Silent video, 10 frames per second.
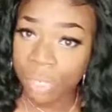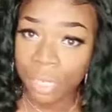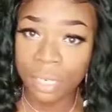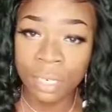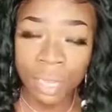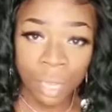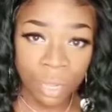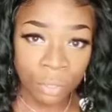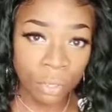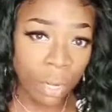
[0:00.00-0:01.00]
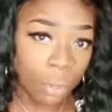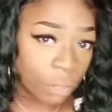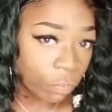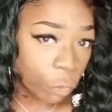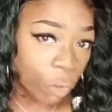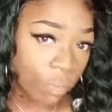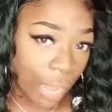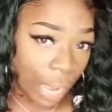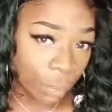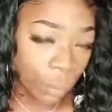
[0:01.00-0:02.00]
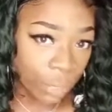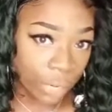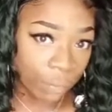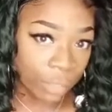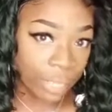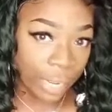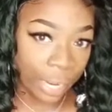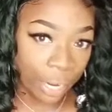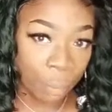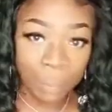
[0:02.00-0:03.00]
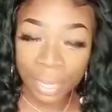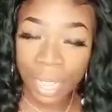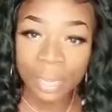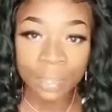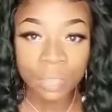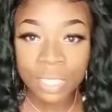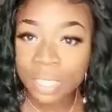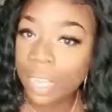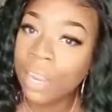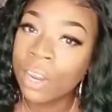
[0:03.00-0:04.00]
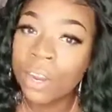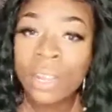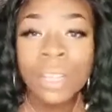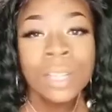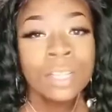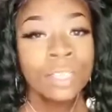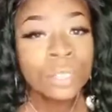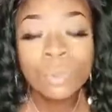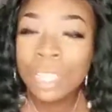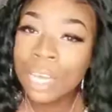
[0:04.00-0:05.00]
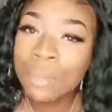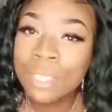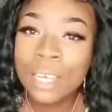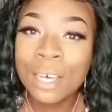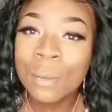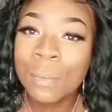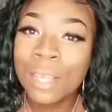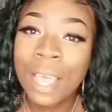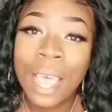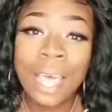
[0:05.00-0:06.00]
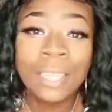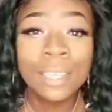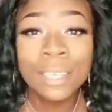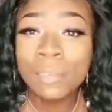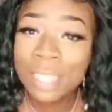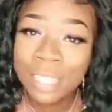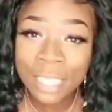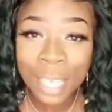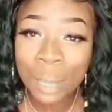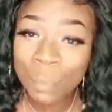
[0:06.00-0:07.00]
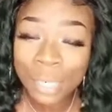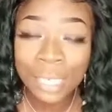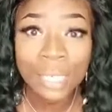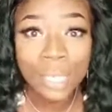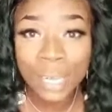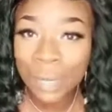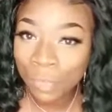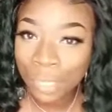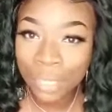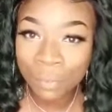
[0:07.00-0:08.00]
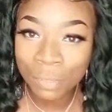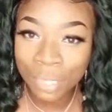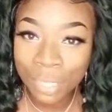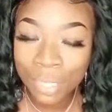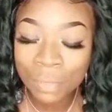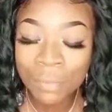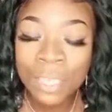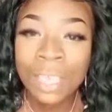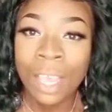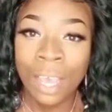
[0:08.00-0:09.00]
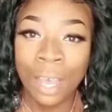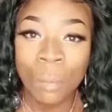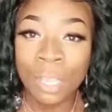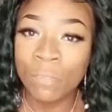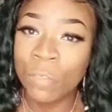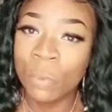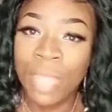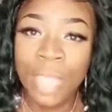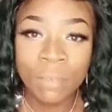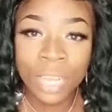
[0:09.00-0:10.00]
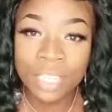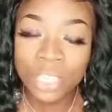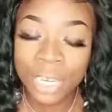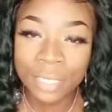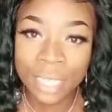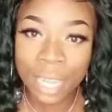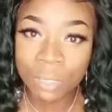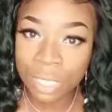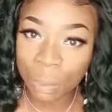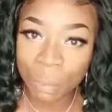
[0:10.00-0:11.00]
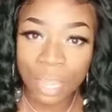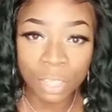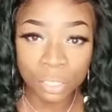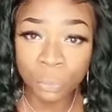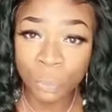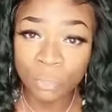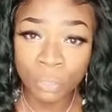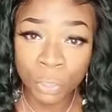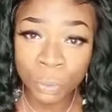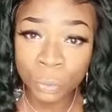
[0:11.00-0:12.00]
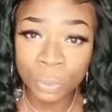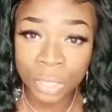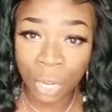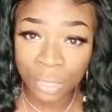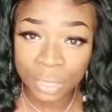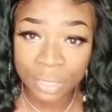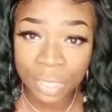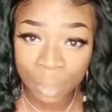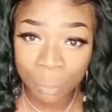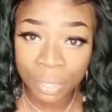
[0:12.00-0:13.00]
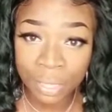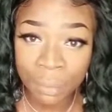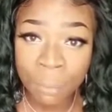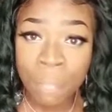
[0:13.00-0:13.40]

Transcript: get, you know, the full vibe or whatever of the hair. But I give this hair two thumbs up. I love this company. Love, love, love. Um, if you have not checked out some of my other reviews on this company,